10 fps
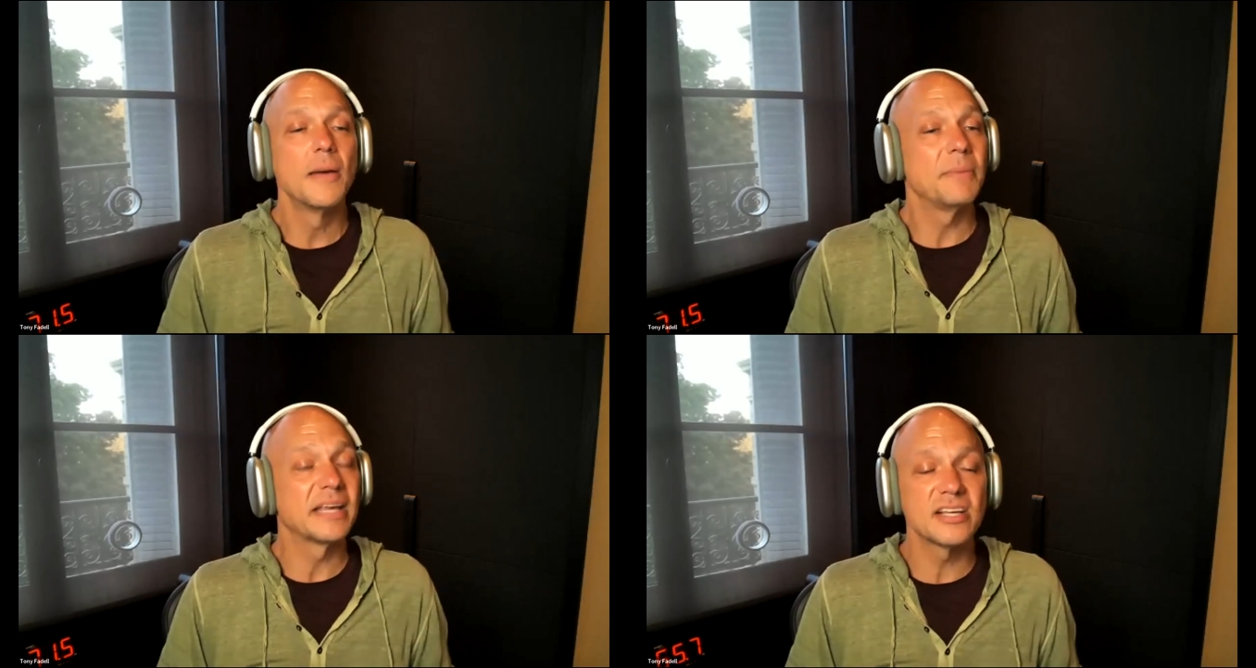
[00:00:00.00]

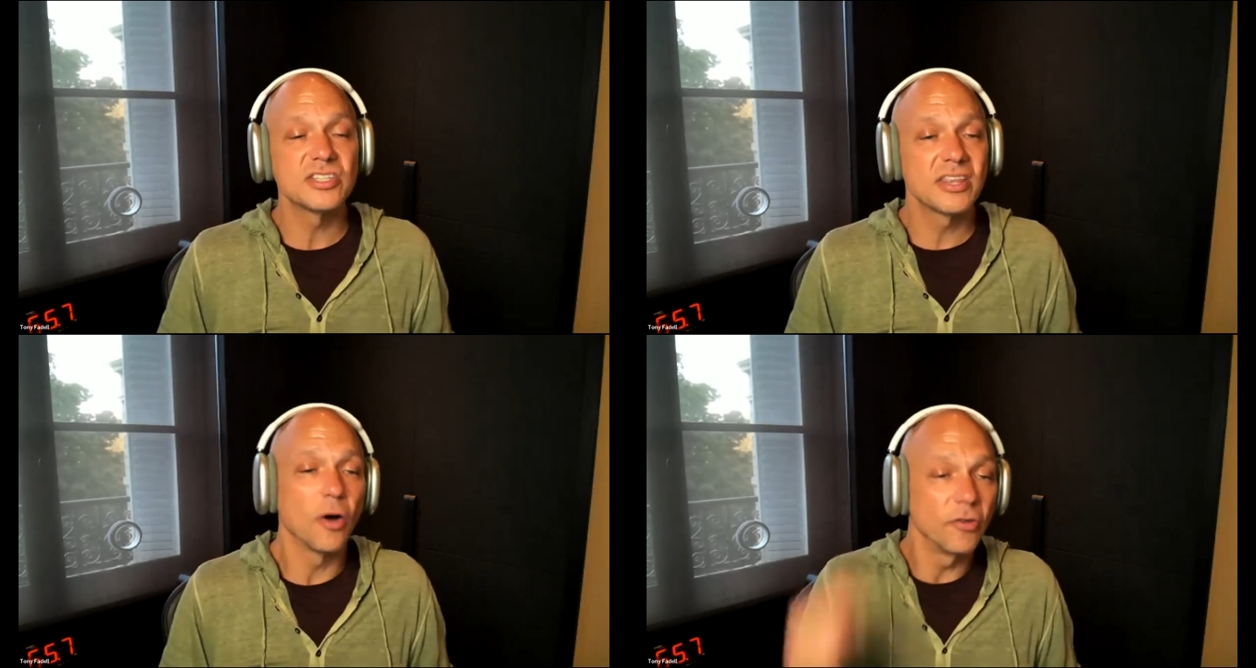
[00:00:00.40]

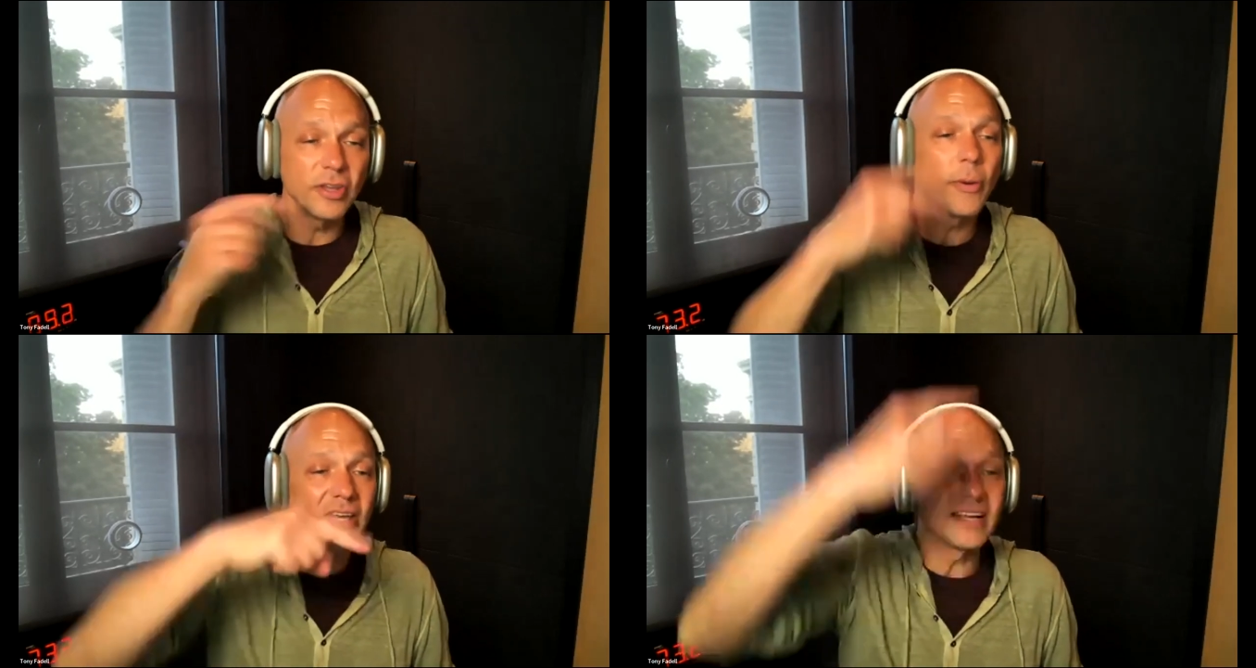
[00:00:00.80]
Because the
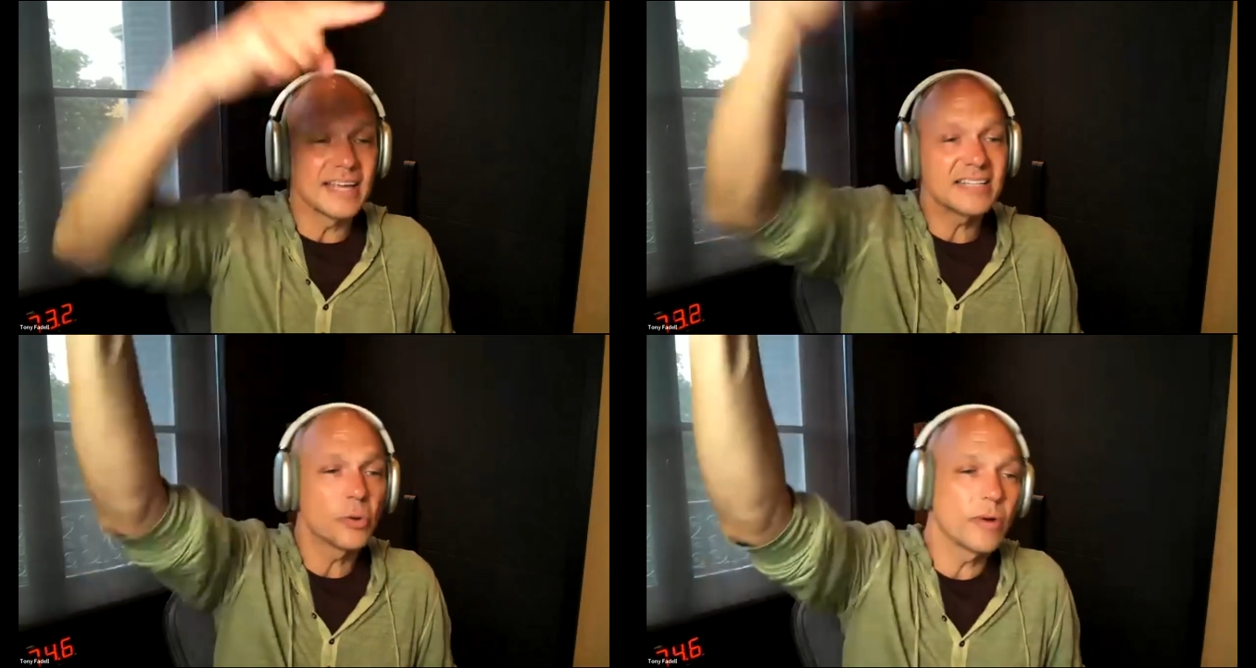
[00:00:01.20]
only way you
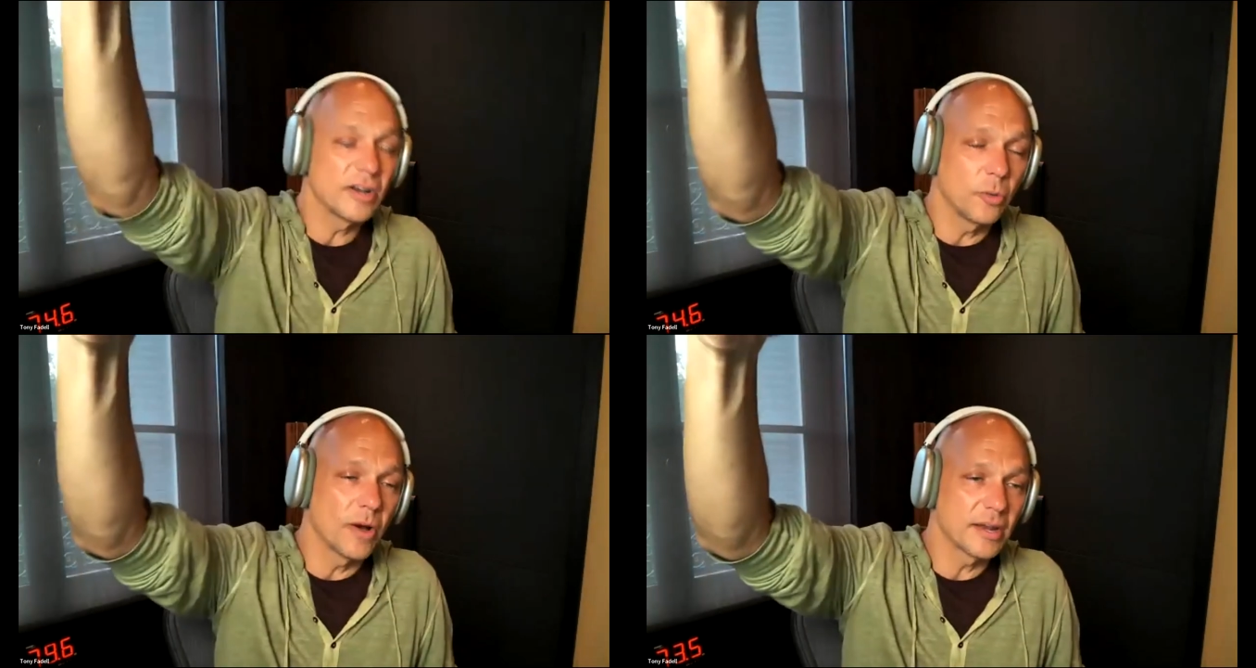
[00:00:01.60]
get to where
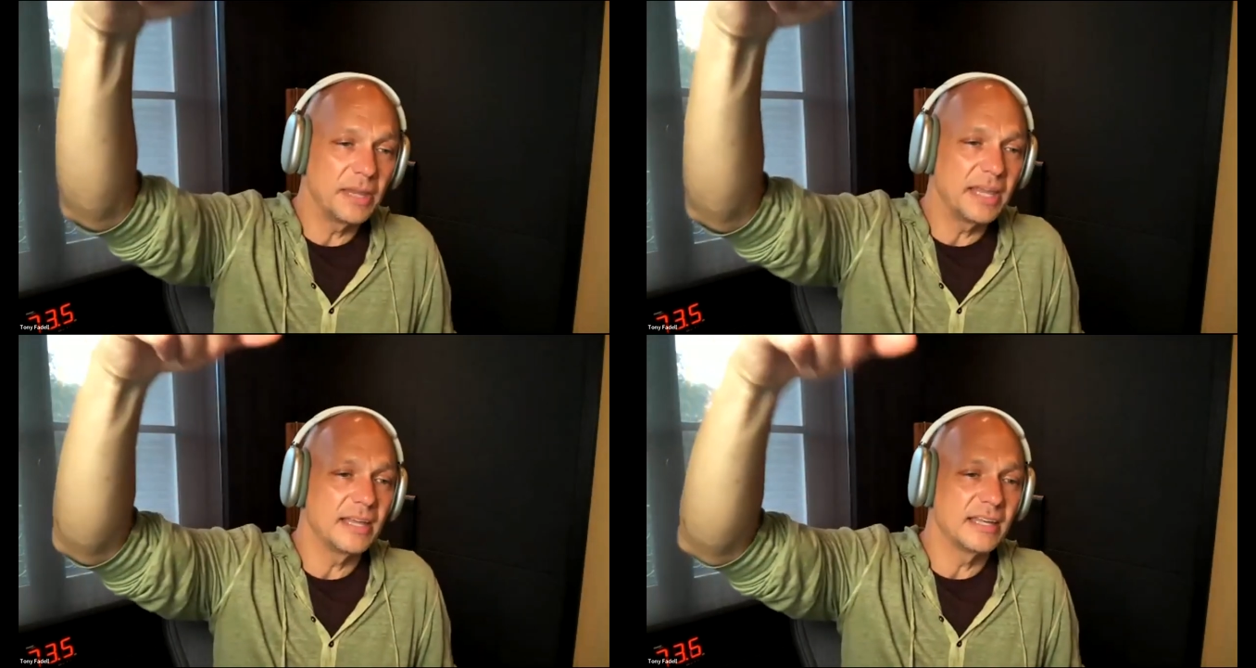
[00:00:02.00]
you want to
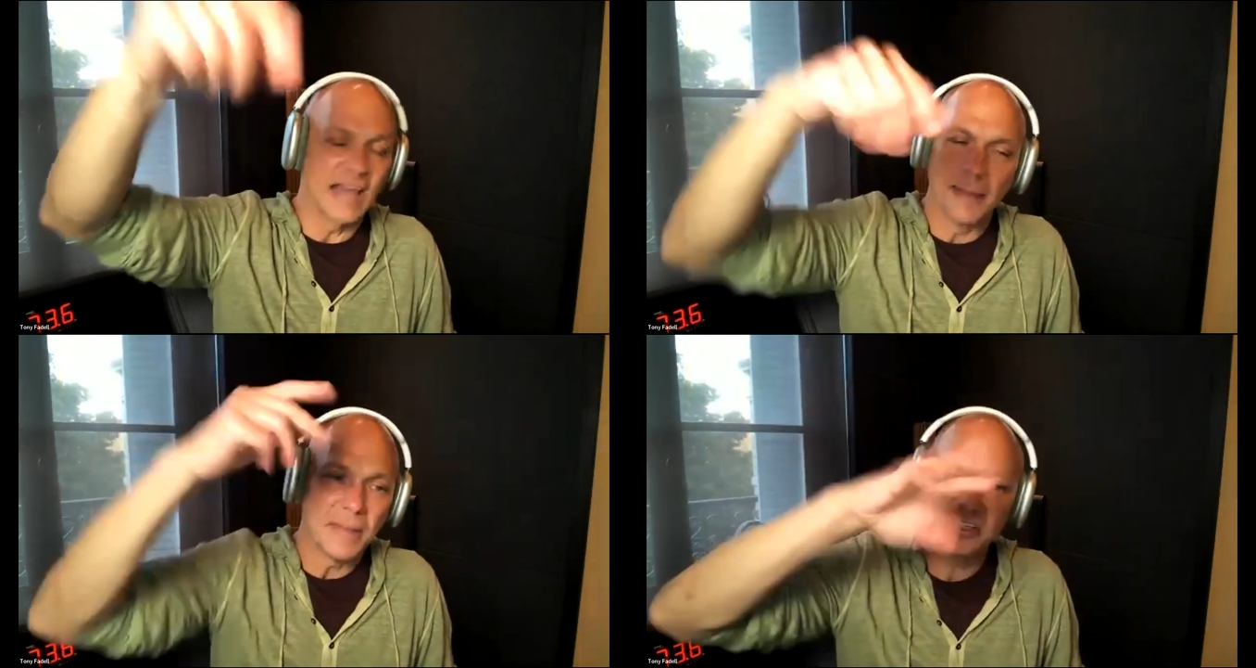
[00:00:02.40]
be,
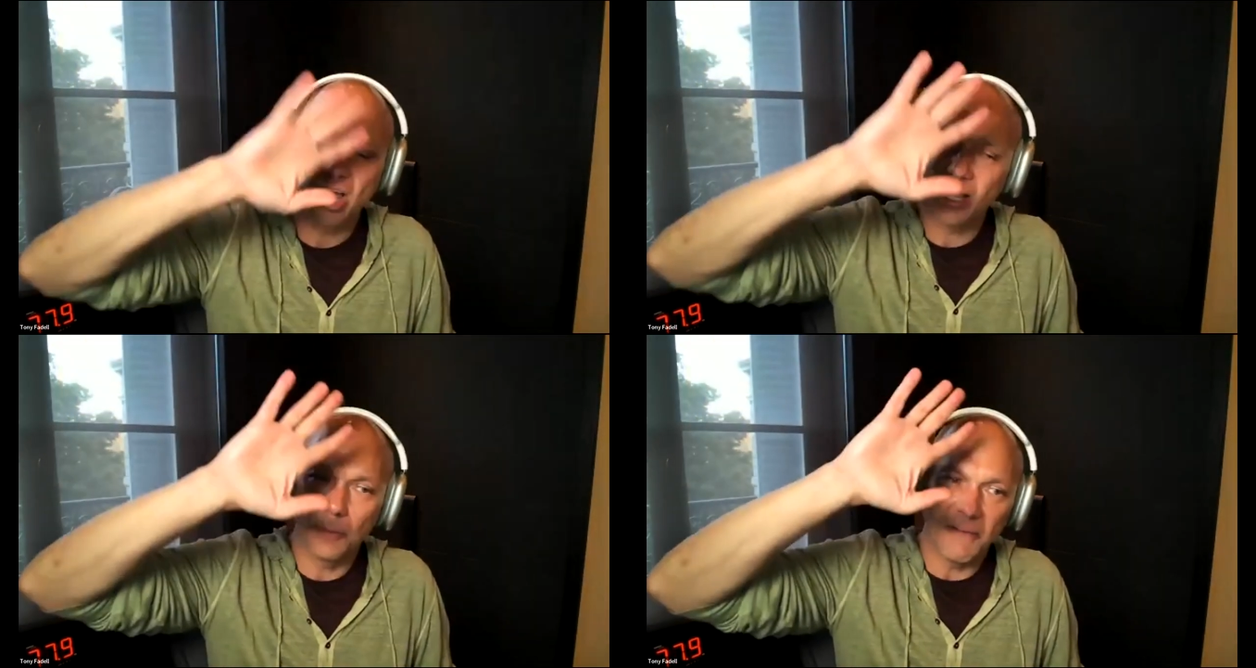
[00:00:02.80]
I'm not
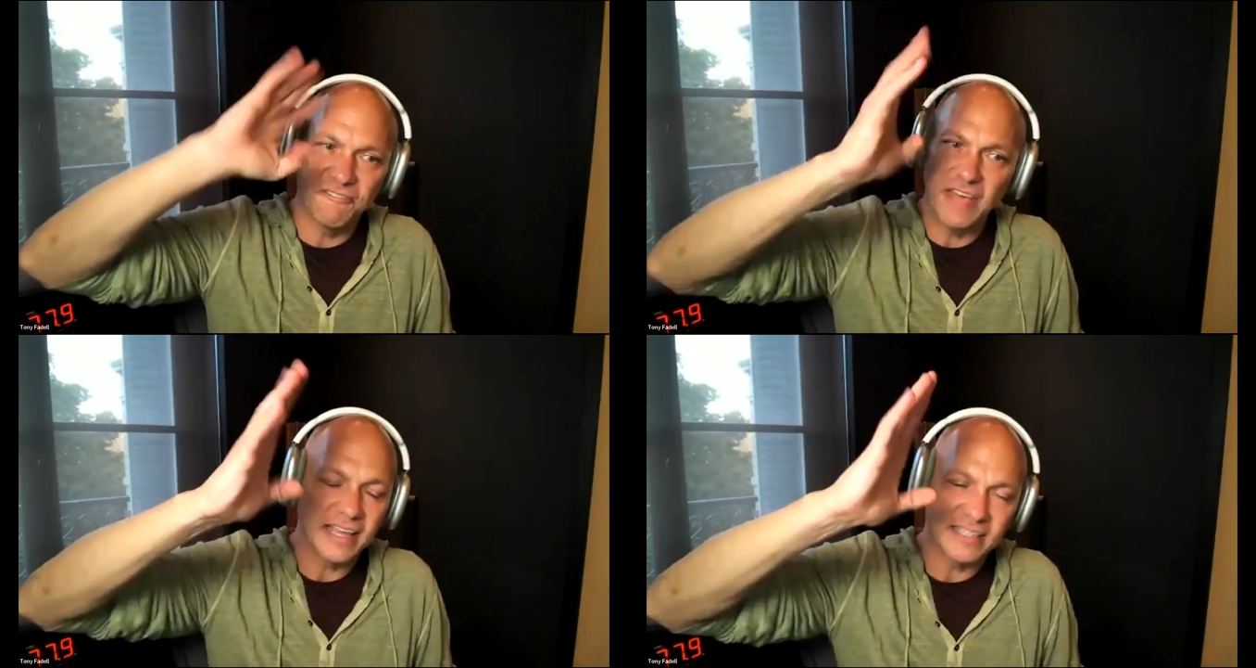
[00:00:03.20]
talking
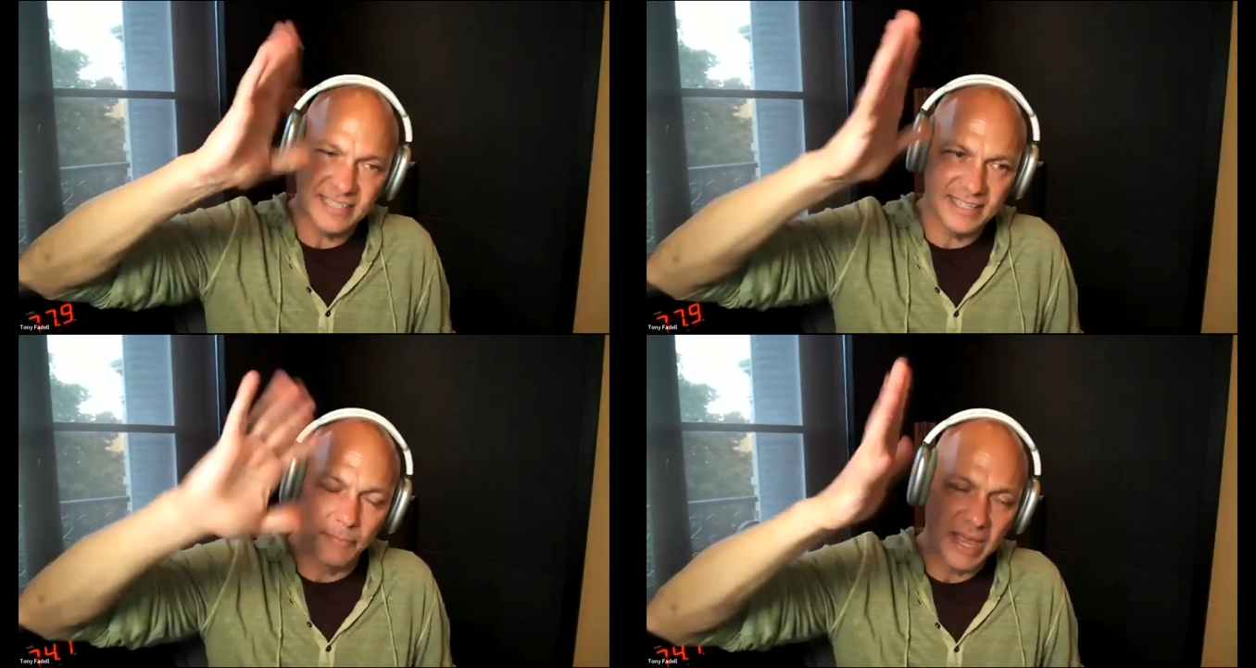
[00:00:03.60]
about fake it
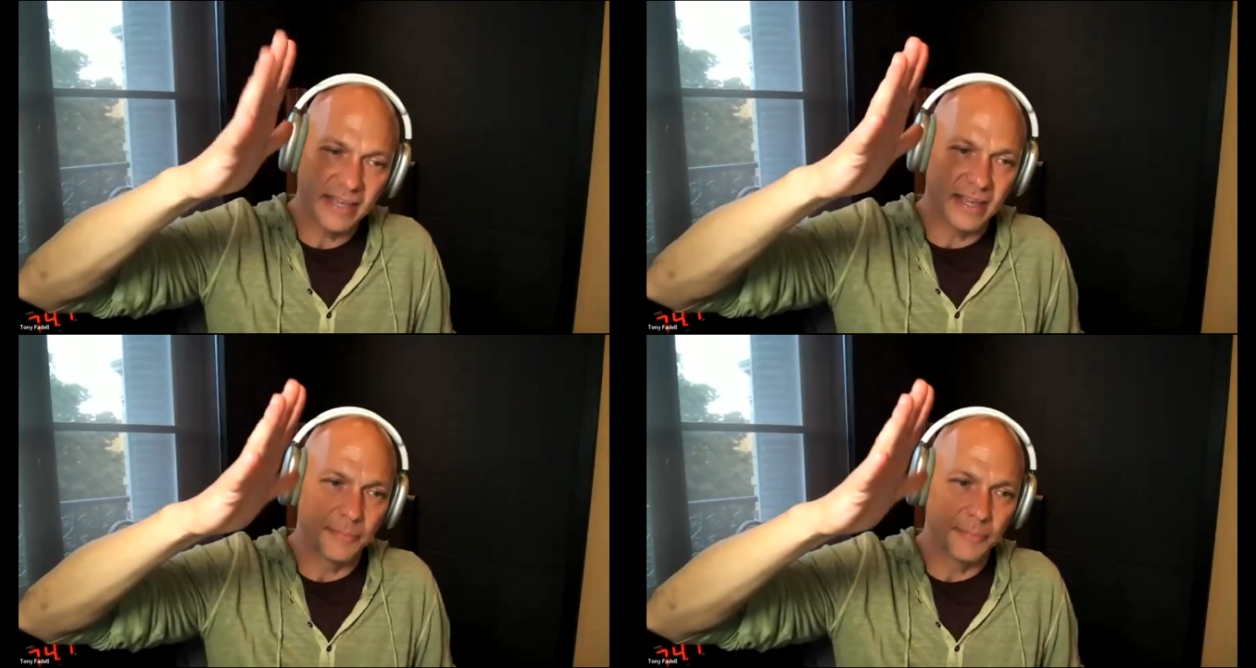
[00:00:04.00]
till you make it.